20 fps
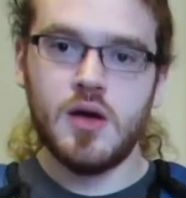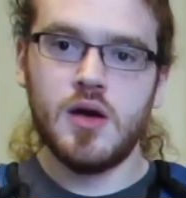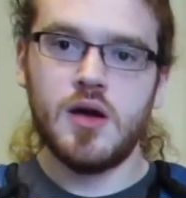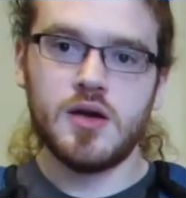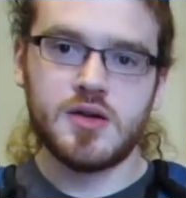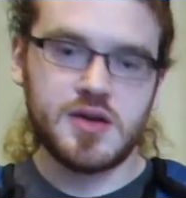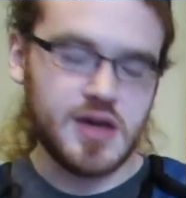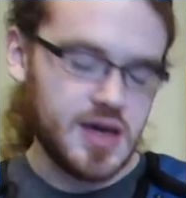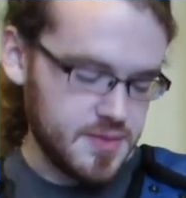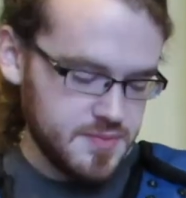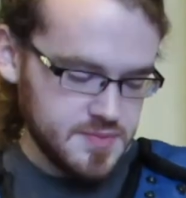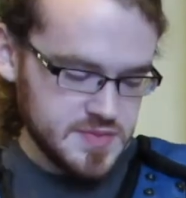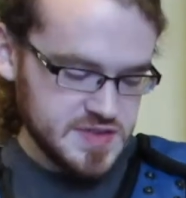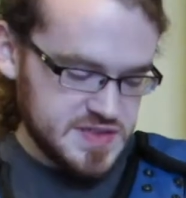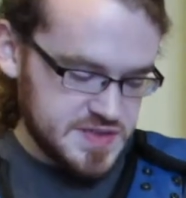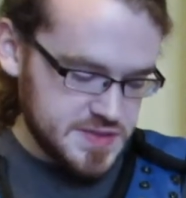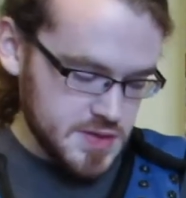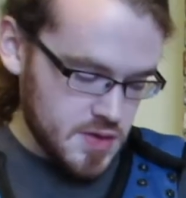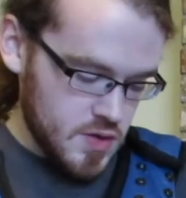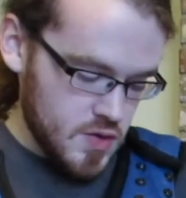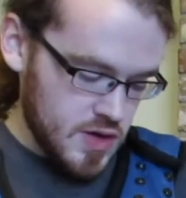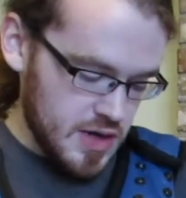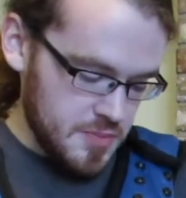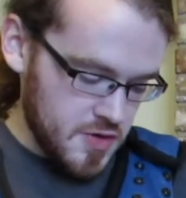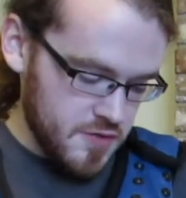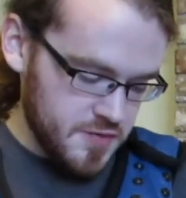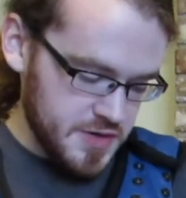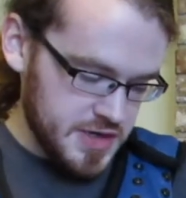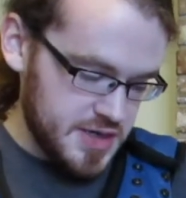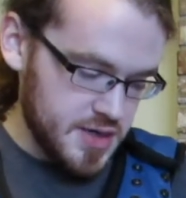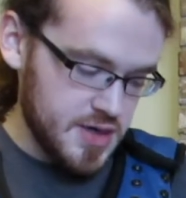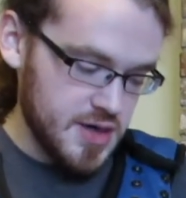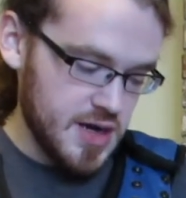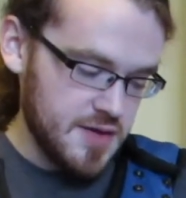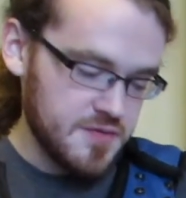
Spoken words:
Okay, so I'm over here.